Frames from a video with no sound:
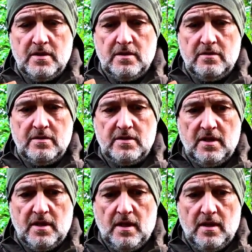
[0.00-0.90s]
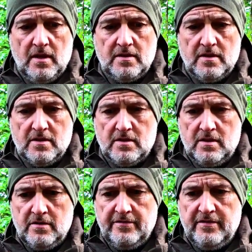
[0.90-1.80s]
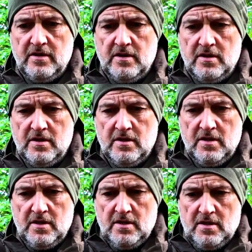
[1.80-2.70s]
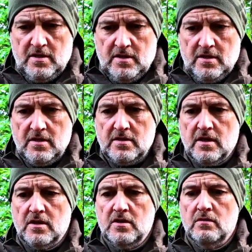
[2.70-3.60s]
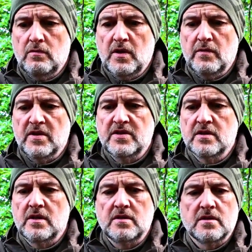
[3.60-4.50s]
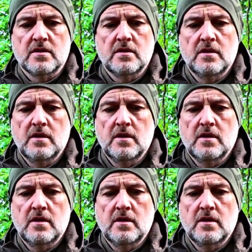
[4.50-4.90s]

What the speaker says: And you can see that there to the stove. So it could do with being a bit tighter.